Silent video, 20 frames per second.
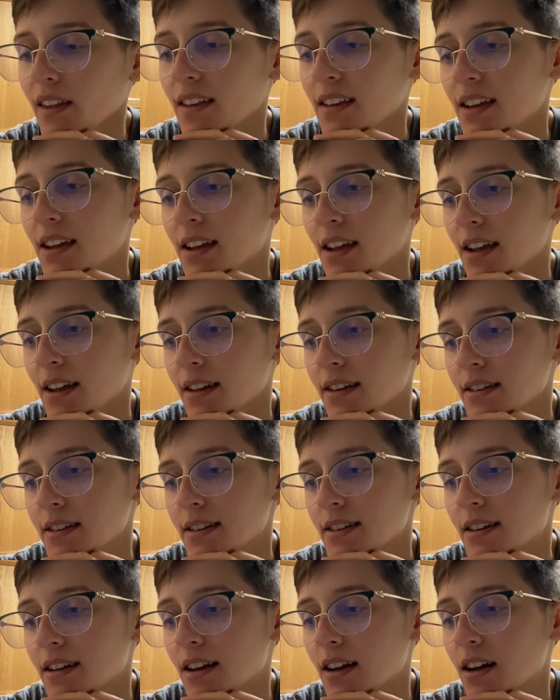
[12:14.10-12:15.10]
And
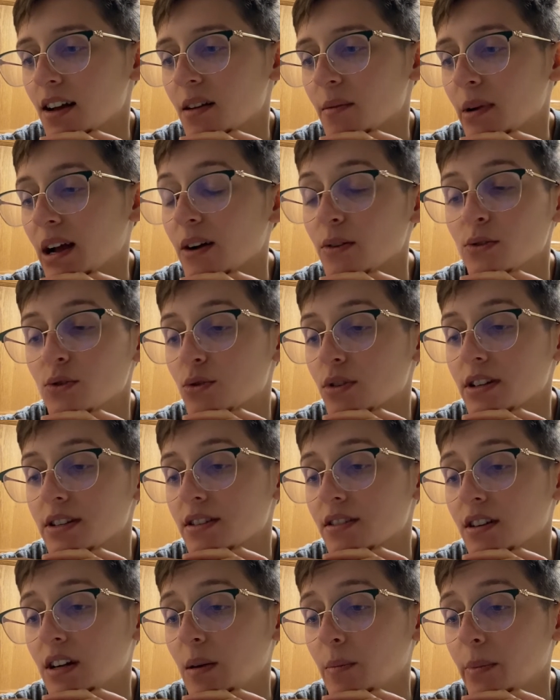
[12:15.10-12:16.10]
I was
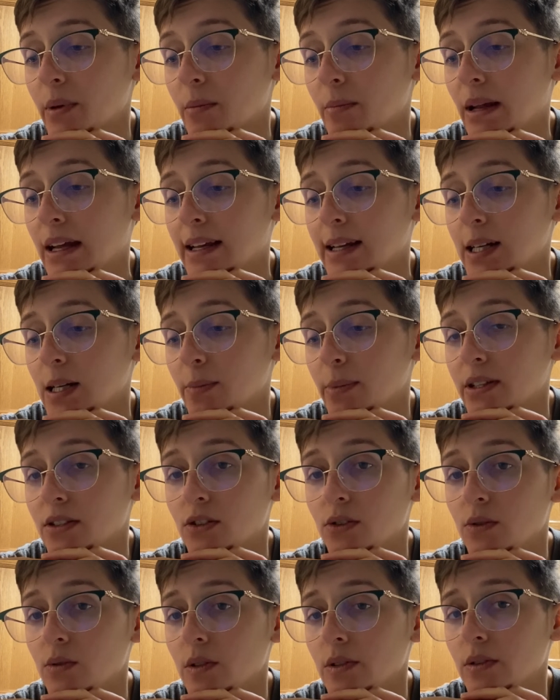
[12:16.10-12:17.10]
dressing up in makeup and
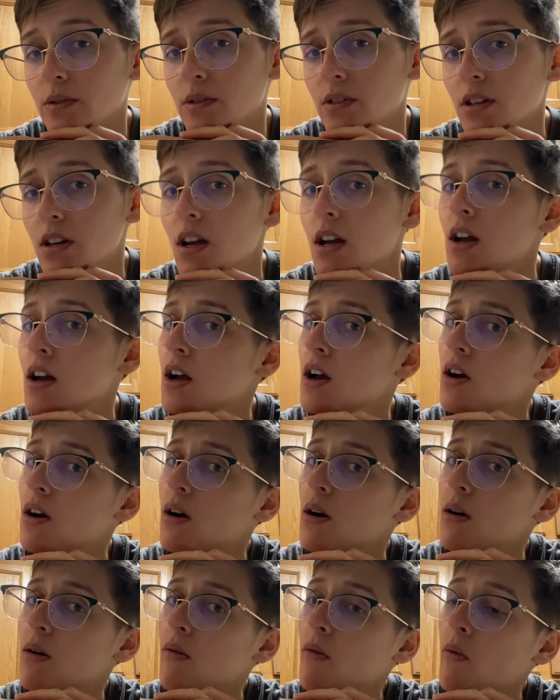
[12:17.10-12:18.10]
tutus
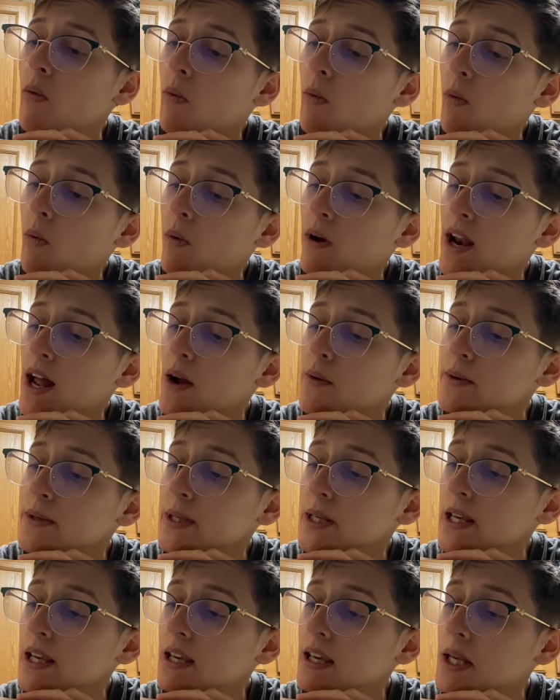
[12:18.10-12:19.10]
when I was a
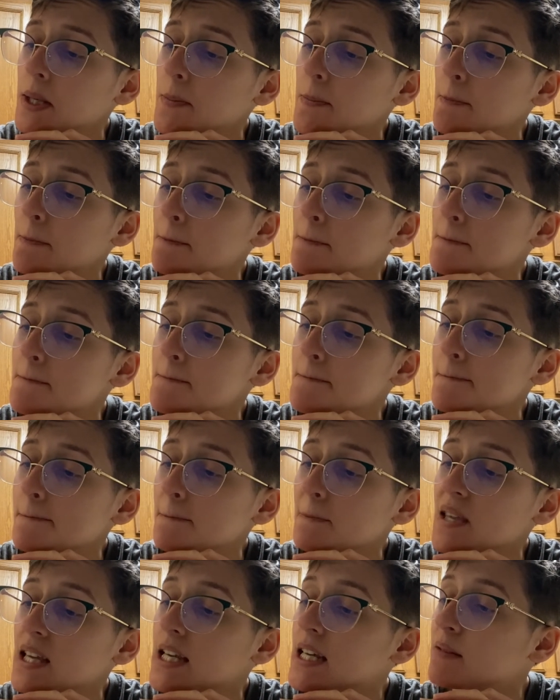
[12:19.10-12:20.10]
kid
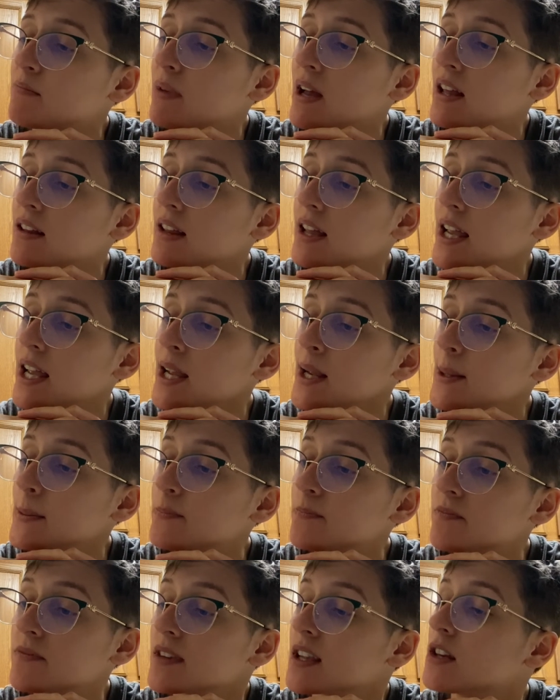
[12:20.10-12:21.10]
in ballet.
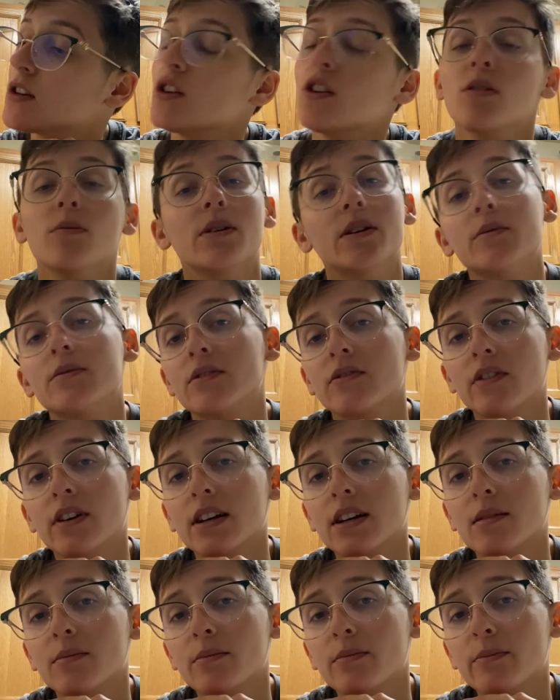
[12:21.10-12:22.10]
Nobody was
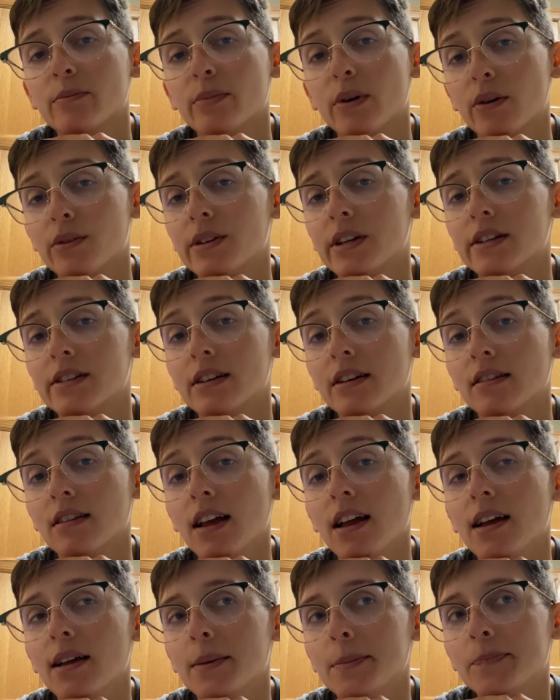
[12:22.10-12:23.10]
fucking protesting
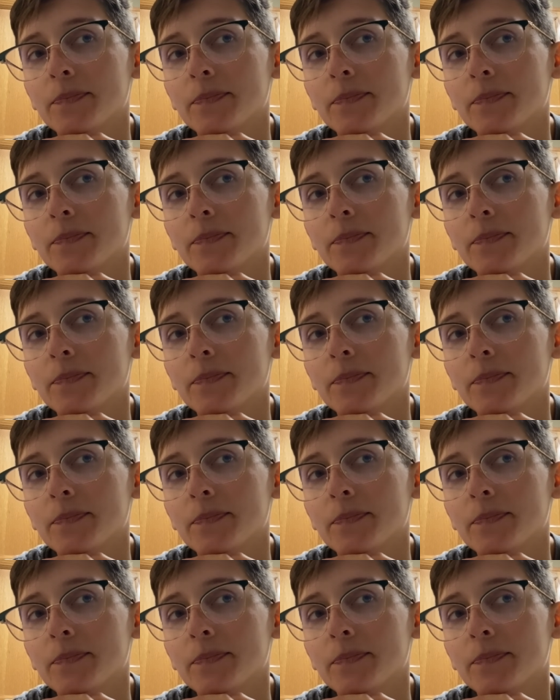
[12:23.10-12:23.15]
that,